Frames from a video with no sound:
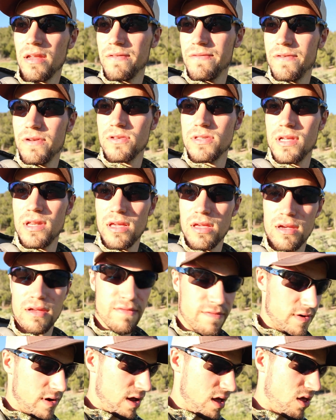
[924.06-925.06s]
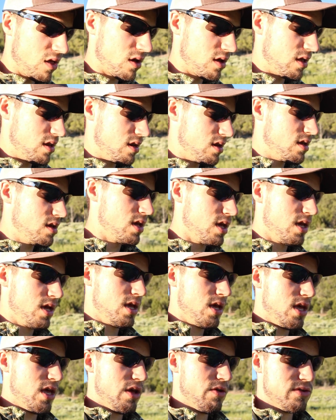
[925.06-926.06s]
if it was any good for elk, and
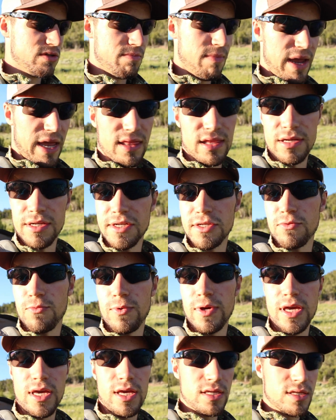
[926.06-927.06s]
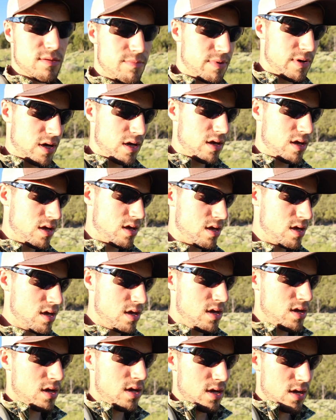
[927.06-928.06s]
it was mainly just weeds, but
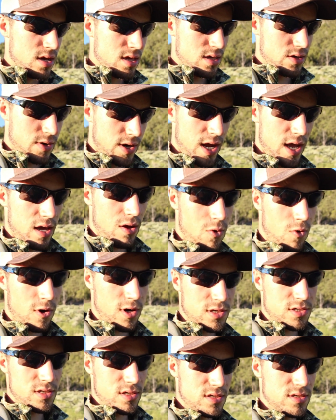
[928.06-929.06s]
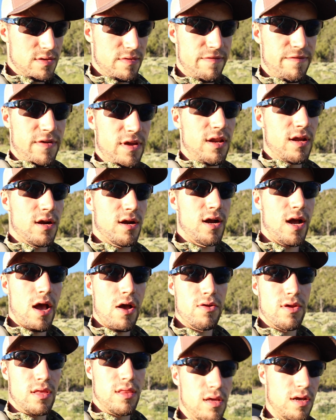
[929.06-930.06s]
there were 8 horses feeding
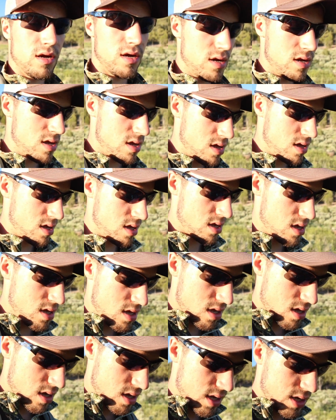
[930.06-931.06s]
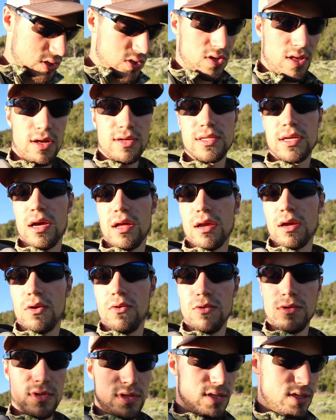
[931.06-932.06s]
around in there, so that was kind of
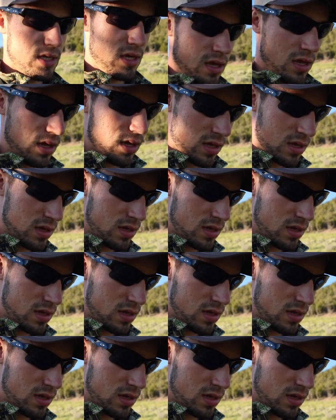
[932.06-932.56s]
cool to see.